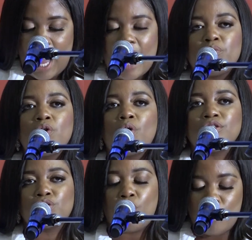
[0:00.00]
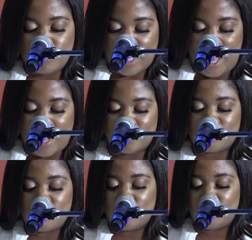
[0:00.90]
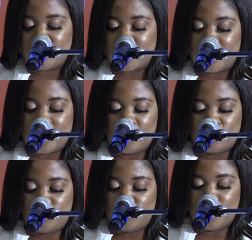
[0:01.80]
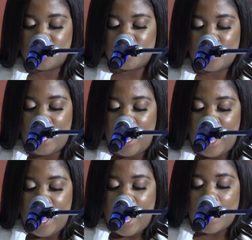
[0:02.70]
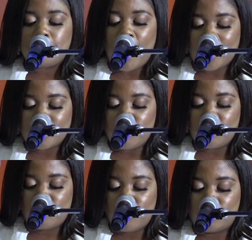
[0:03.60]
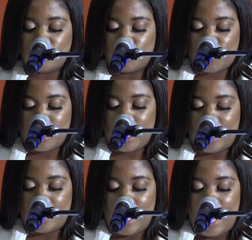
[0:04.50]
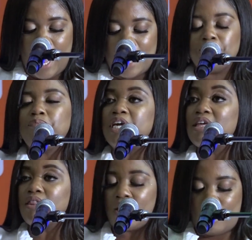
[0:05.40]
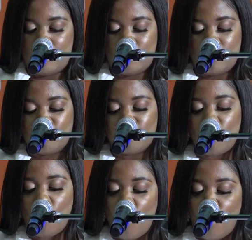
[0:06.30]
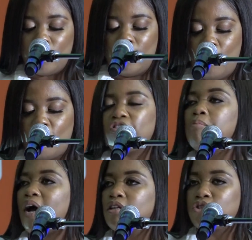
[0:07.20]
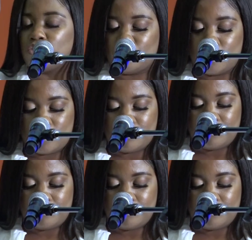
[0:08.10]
And we want to hold the hand of the university and the student and partner with you on your journey and be there for all of the milestones.